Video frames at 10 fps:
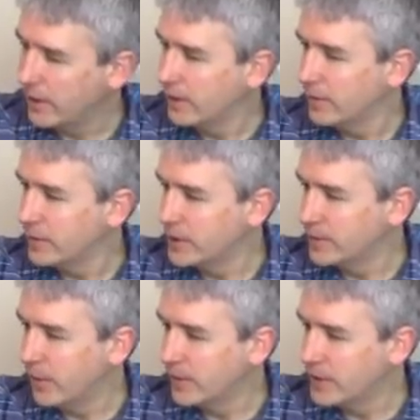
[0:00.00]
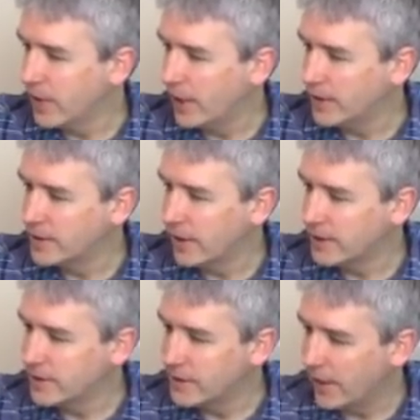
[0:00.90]
which is both sides. Now
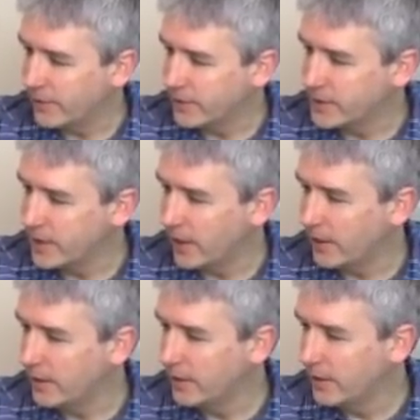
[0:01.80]
this is not for sale,